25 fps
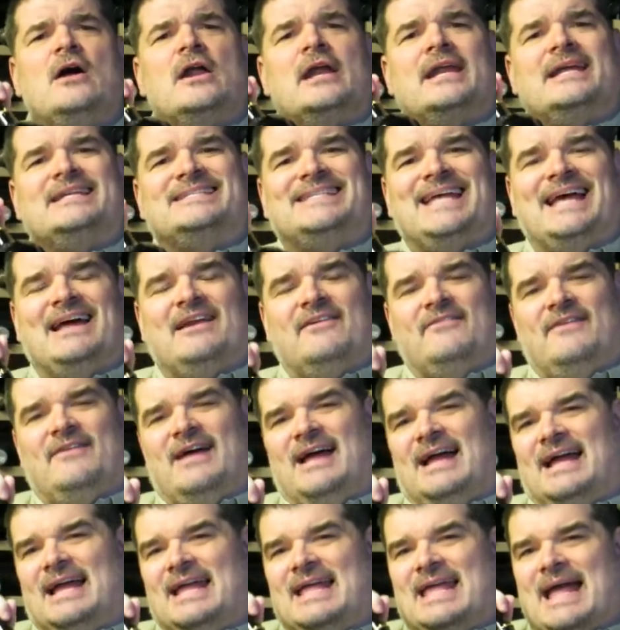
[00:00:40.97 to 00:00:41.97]

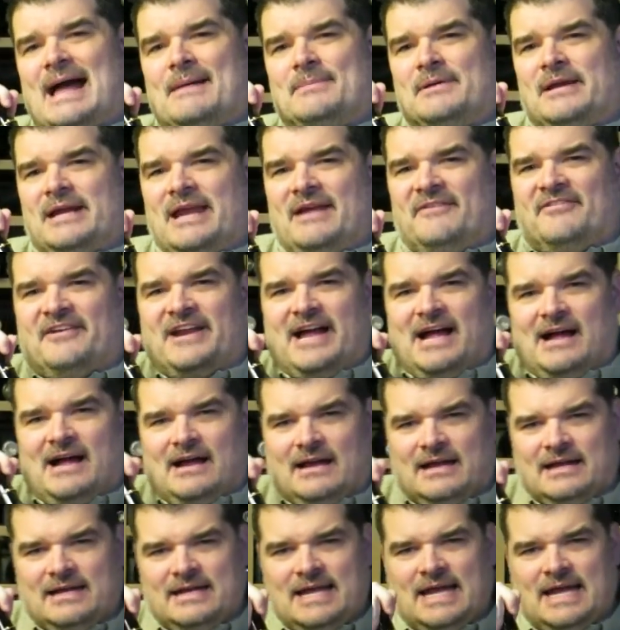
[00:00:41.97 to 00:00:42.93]
Riserva Cabernet Franc.